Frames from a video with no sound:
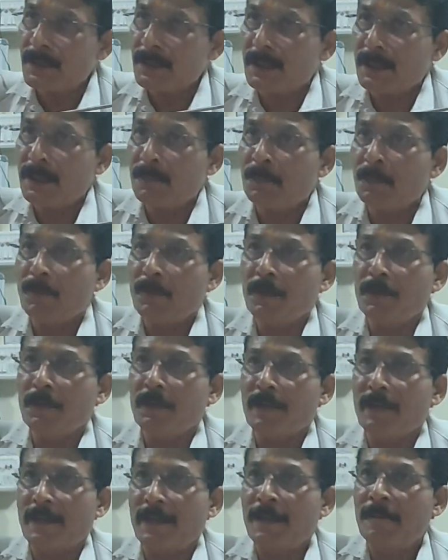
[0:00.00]
technique for
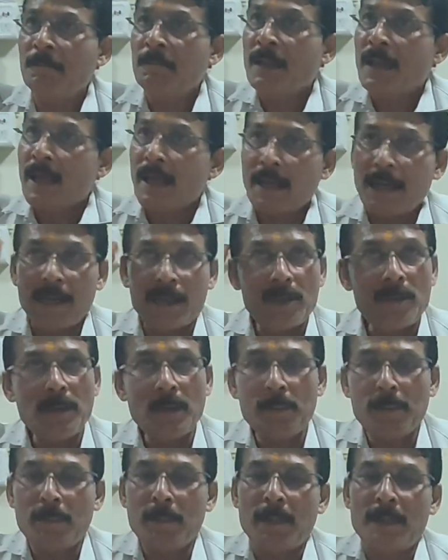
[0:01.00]
your headache. And you
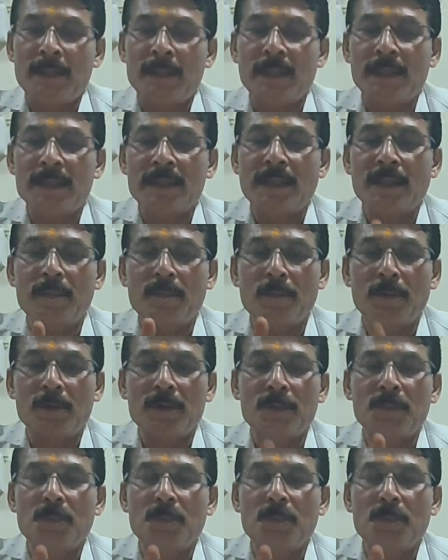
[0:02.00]
have a mental tap for